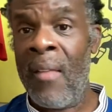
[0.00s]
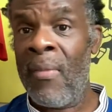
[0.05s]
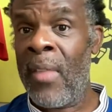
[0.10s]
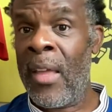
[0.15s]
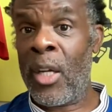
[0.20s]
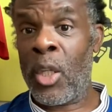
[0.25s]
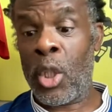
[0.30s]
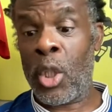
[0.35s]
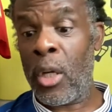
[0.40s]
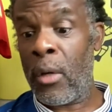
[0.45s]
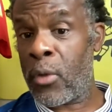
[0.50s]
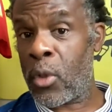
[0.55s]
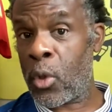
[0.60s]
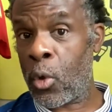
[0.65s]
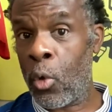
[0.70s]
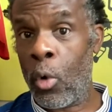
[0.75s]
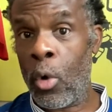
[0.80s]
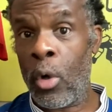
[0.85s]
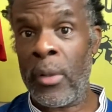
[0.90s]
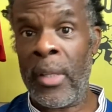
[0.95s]
They should have
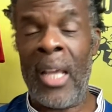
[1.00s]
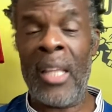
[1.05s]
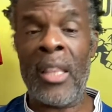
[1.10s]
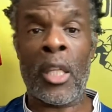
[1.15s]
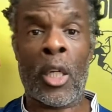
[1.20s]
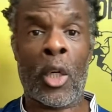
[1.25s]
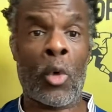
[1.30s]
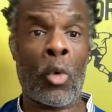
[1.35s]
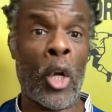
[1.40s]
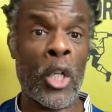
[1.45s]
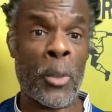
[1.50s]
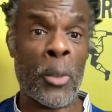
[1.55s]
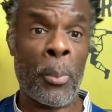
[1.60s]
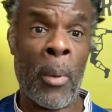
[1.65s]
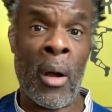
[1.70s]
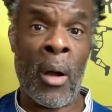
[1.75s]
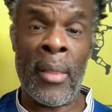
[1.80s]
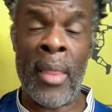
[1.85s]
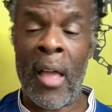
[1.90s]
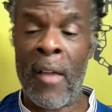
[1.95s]
scored. They hit the
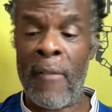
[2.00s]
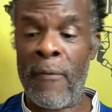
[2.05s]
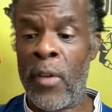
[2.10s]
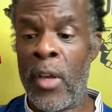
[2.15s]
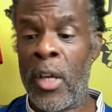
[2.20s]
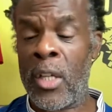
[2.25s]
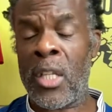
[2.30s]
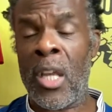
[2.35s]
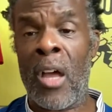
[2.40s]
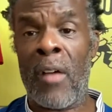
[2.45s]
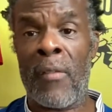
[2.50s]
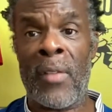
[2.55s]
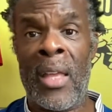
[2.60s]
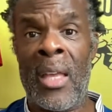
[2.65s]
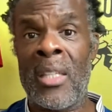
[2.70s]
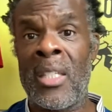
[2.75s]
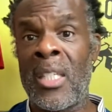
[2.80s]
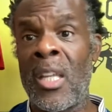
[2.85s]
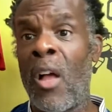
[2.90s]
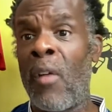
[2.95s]
crossbar in that first half.
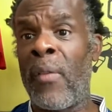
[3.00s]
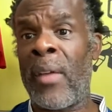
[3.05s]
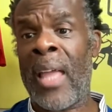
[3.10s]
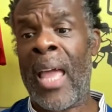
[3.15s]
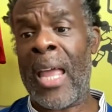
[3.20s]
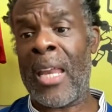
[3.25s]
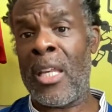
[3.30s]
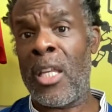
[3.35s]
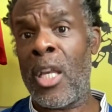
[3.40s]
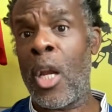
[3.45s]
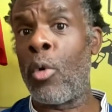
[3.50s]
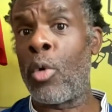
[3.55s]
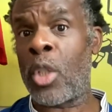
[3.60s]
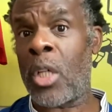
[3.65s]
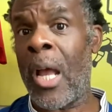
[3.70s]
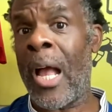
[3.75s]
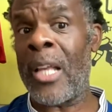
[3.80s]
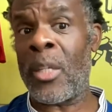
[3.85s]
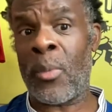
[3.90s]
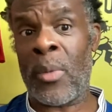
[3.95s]
Selvik had no
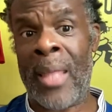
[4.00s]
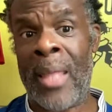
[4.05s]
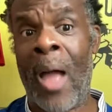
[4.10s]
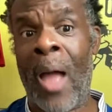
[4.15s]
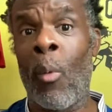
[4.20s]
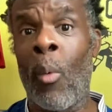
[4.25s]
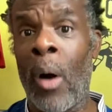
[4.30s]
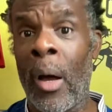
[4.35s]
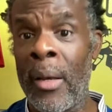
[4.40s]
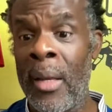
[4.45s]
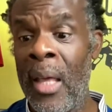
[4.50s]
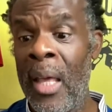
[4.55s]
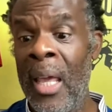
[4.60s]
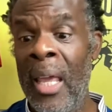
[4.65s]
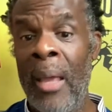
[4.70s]
chance with that one.